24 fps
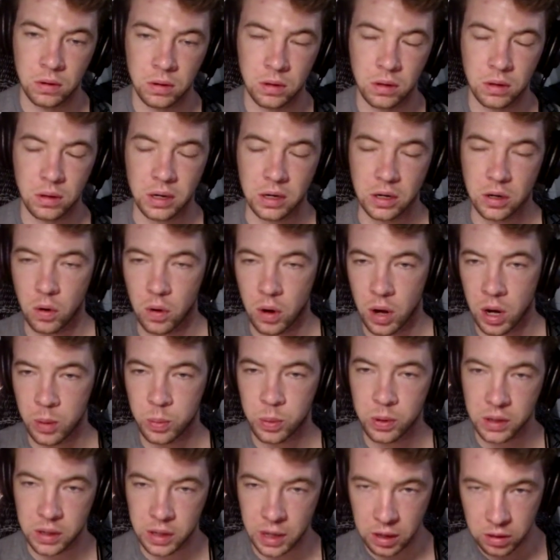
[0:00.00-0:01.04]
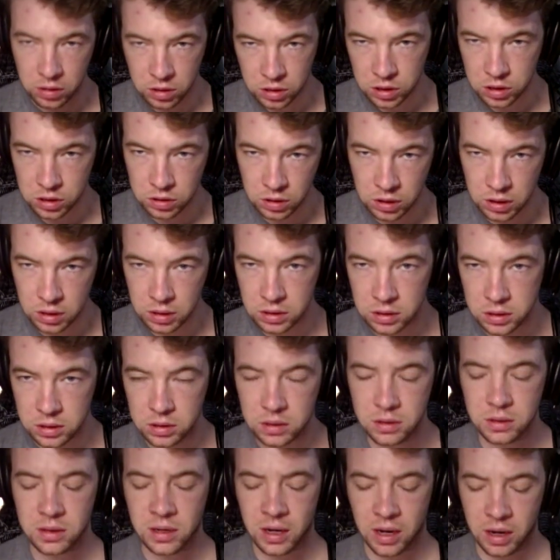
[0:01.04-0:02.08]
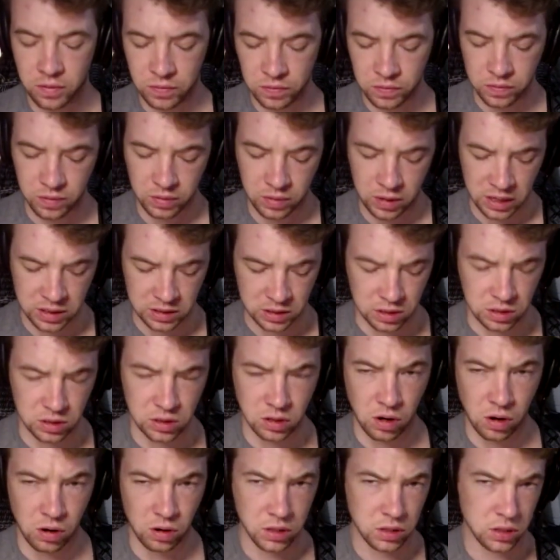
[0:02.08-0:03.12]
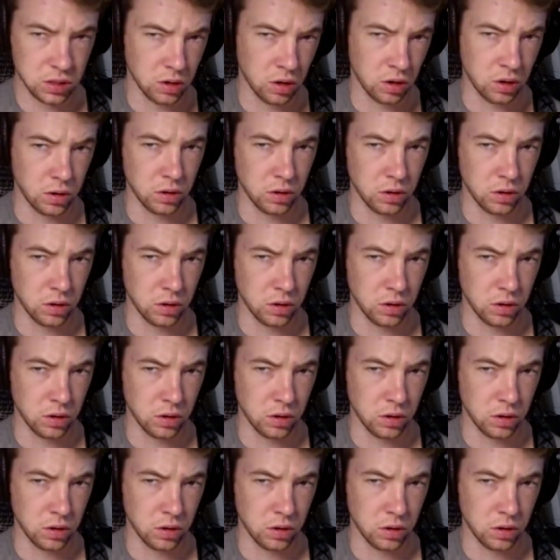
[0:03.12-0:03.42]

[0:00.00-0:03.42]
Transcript: like go up and down the strings, kind of as guitarists